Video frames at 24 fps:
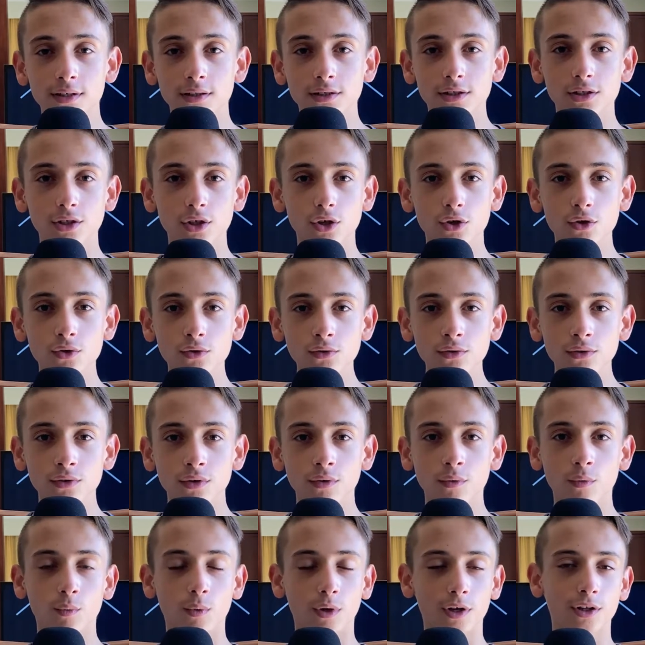So
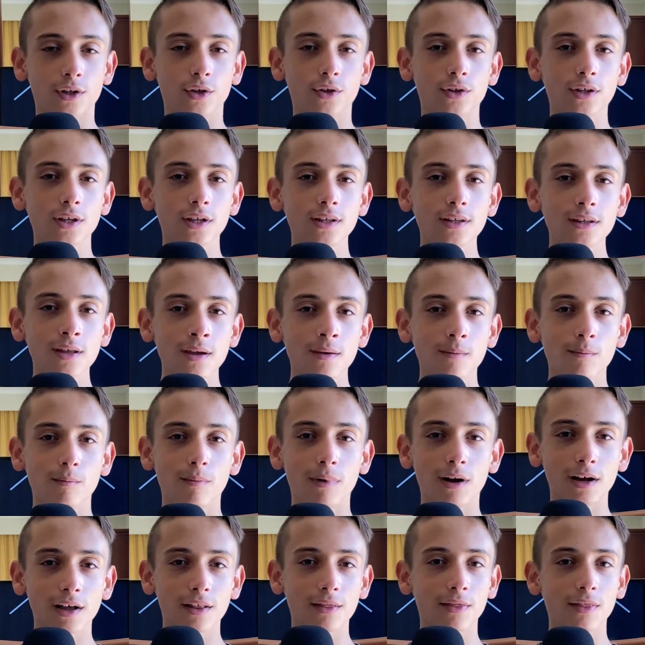what you did
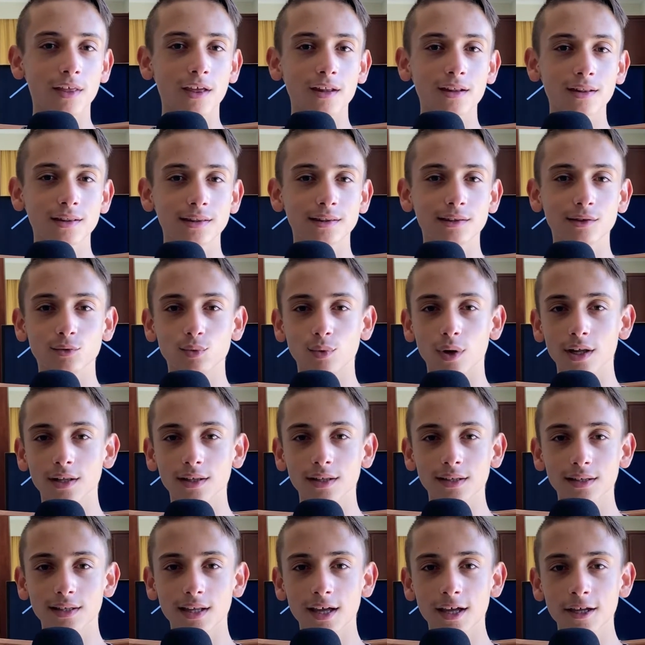back then,
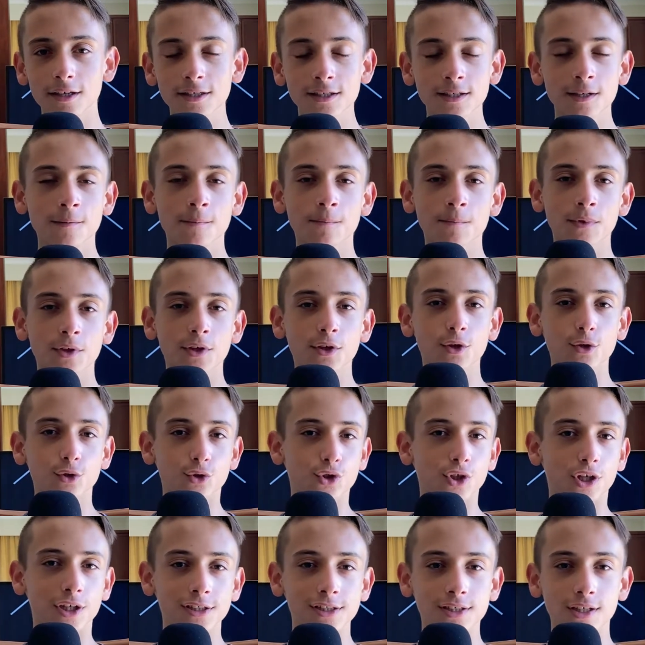20 days, you
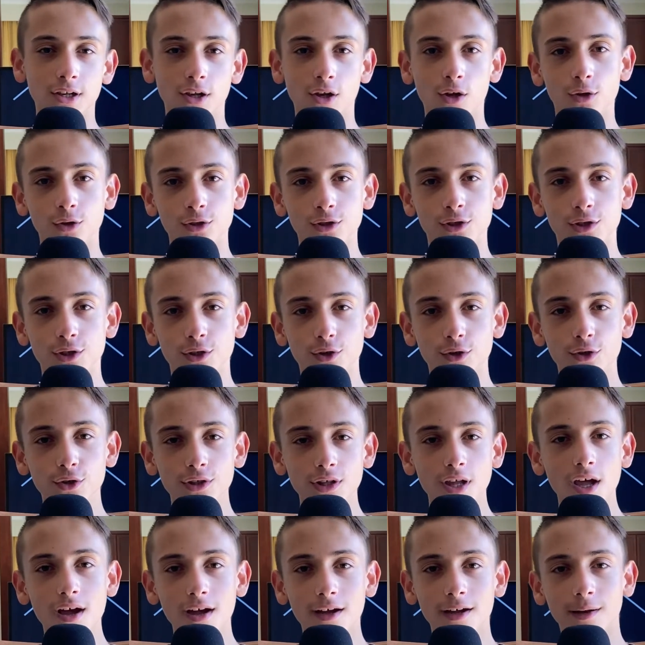just lost your
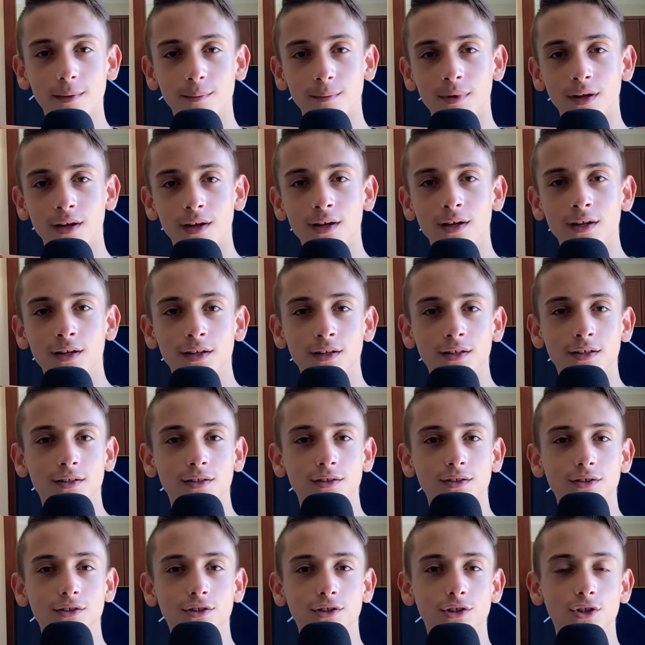time.
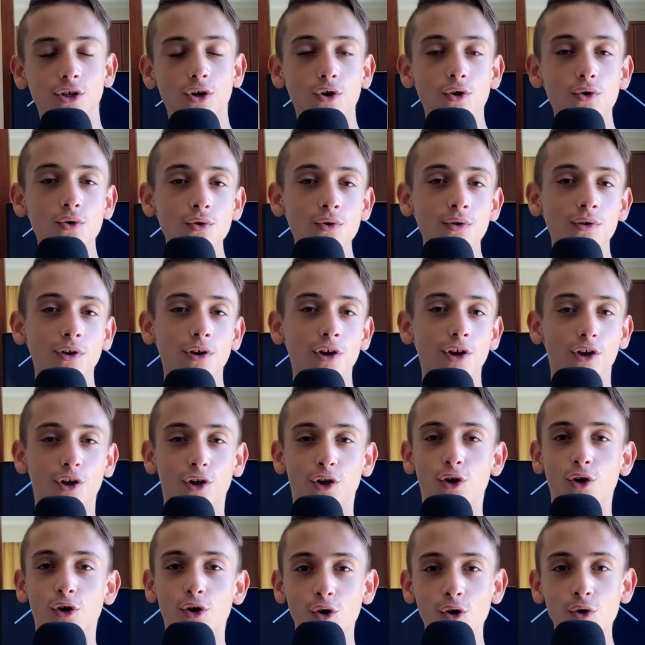So
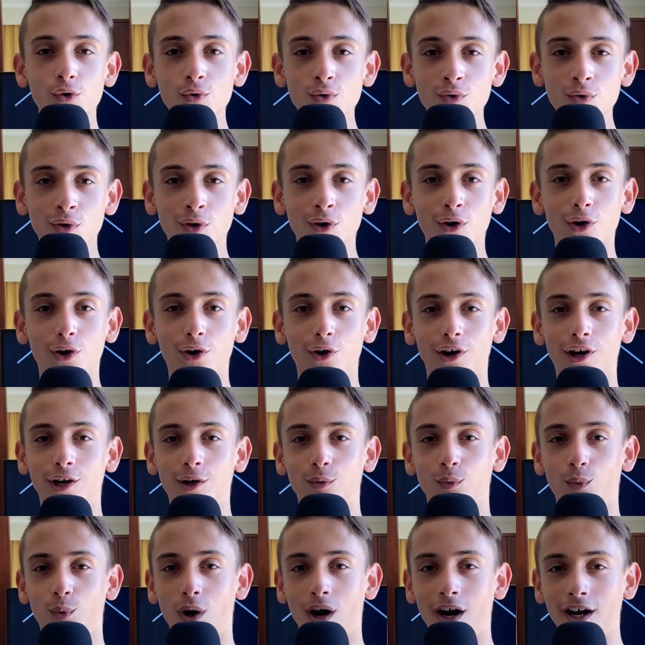go
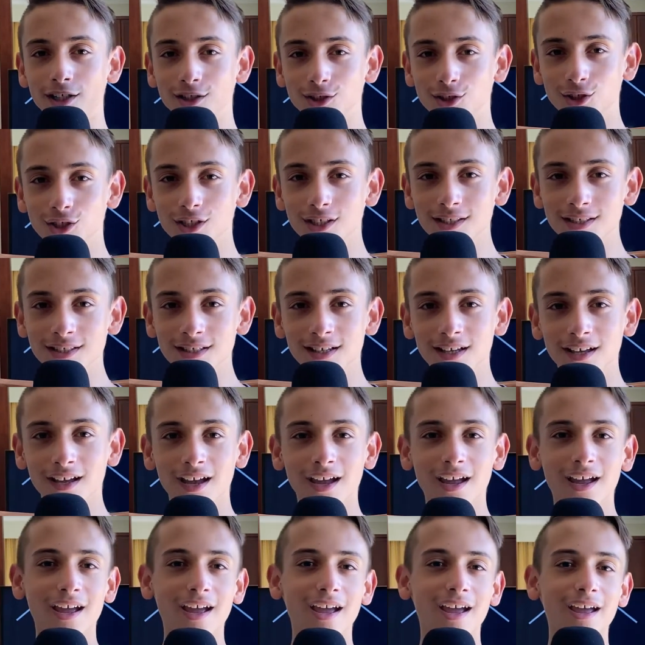rewatch it
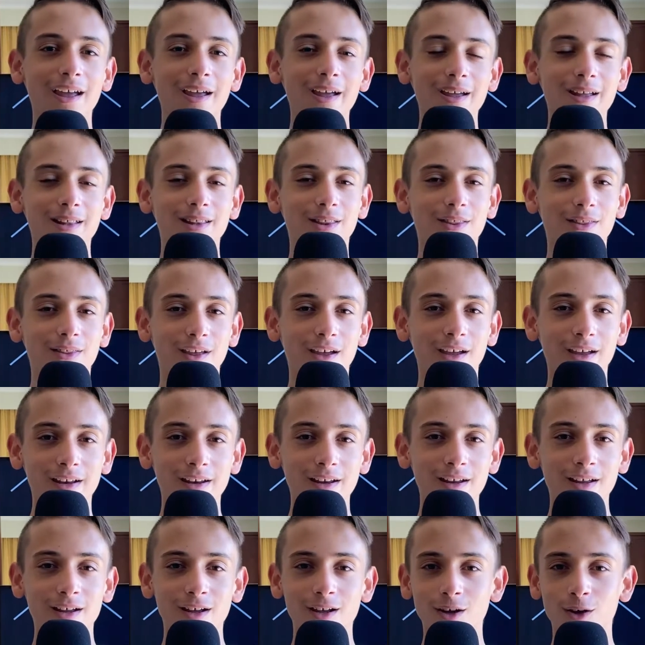and
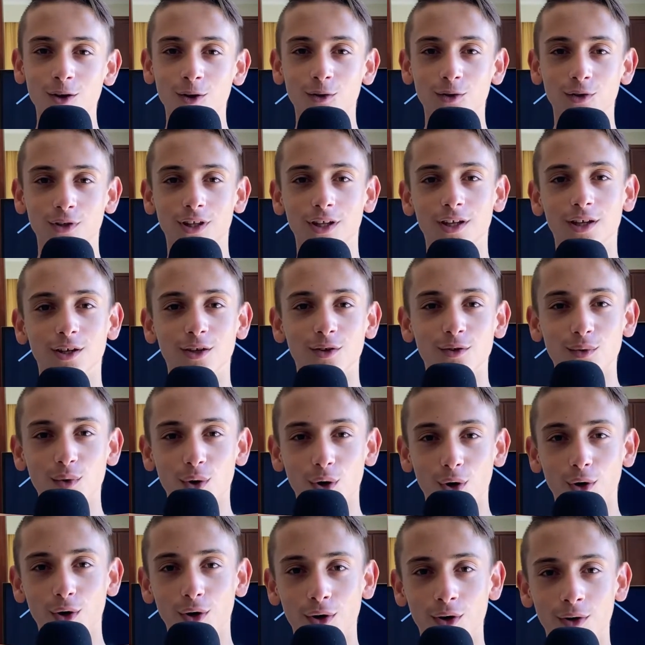then continue
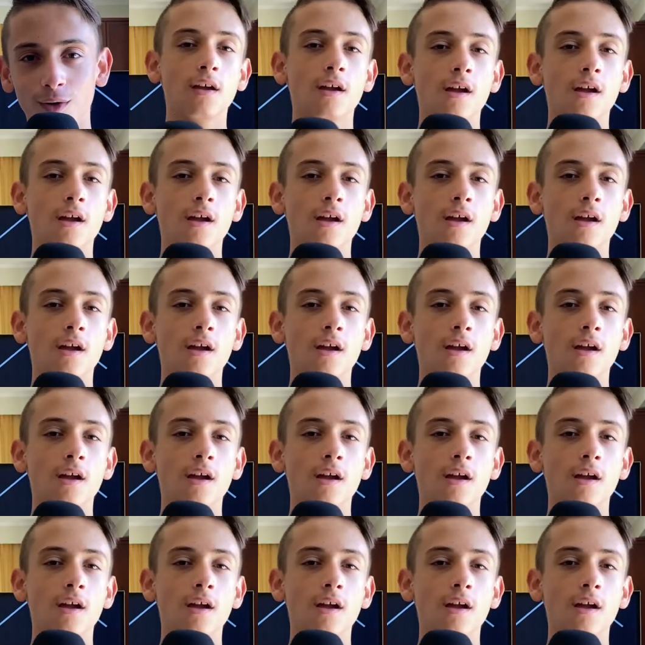on.